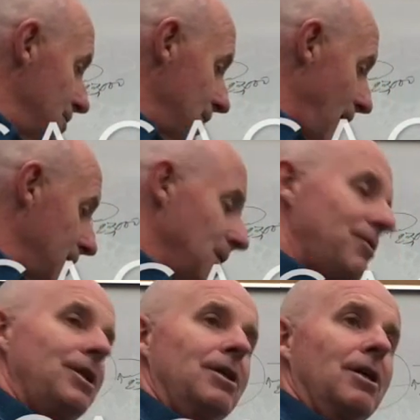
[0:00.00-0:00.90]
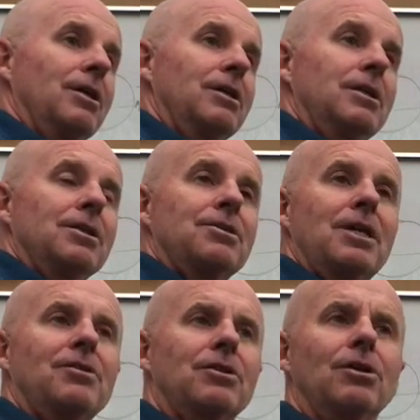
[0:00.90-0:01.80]
activity here,
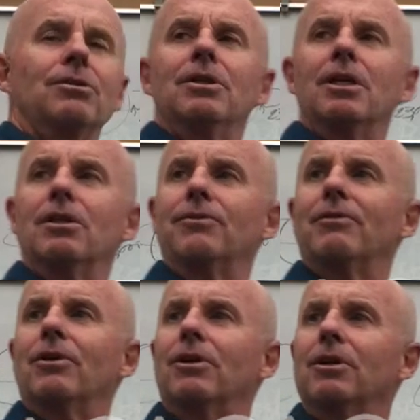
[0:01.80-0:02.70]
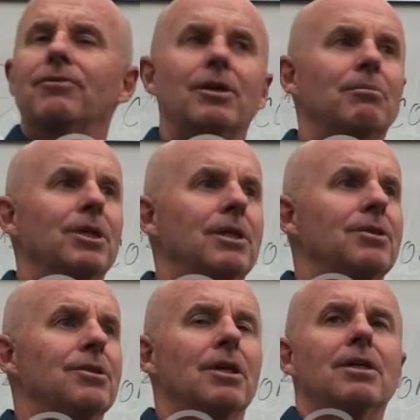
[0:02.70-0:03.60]
Seth Godin. I don't know if you ever heard of him, but
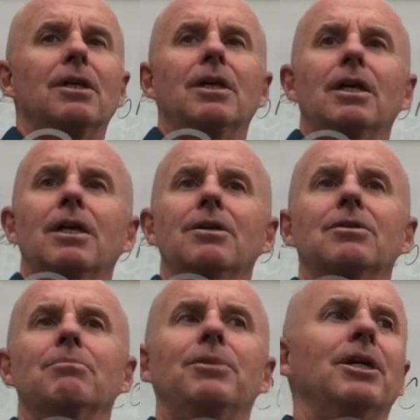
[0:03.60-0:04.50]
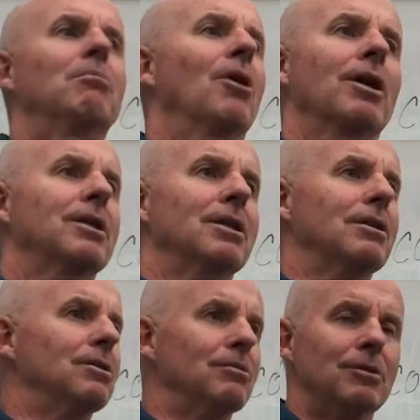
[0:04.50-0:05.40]
he's a big marketing
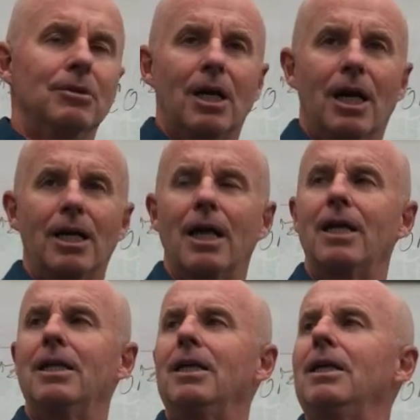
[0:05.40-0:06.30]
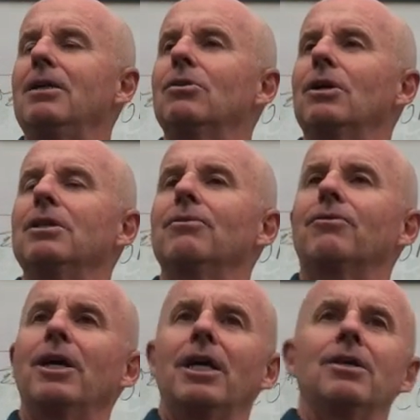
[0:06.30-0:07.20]
guru guy. And he coined the
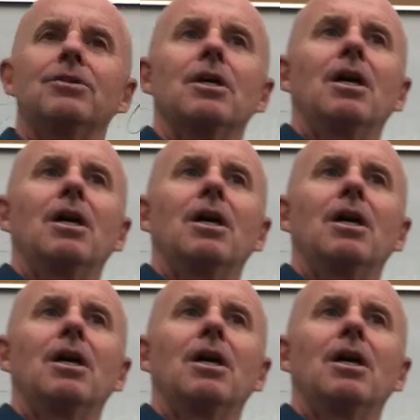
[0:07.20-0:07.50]
phrase